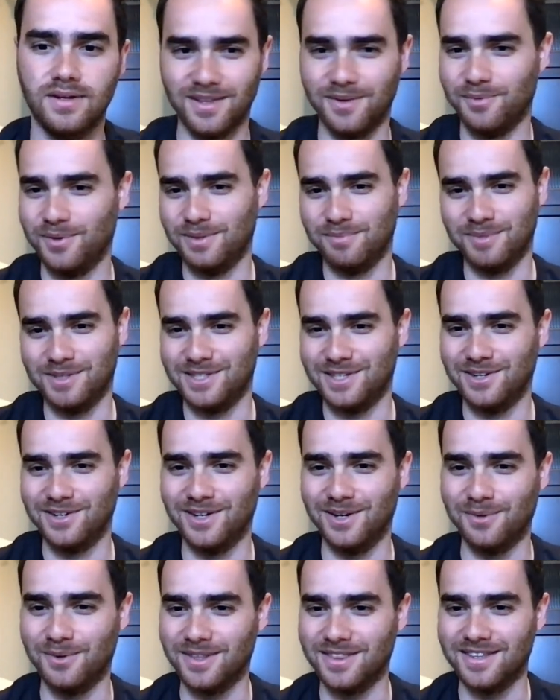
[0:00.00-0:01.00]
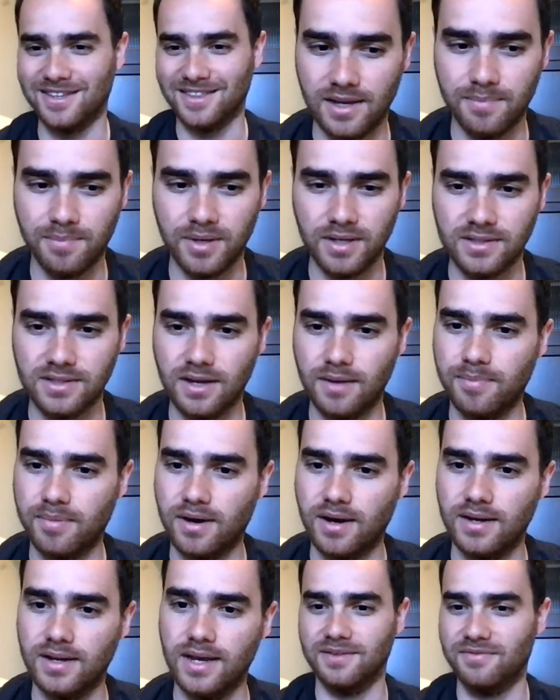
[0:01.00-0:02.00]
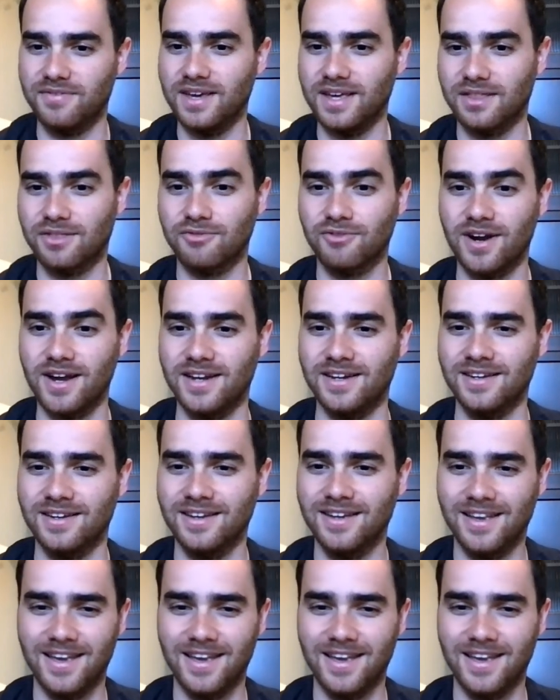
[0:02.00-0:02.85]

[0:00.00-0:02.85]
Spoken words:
With Material, one thing I picked up on a fake thread.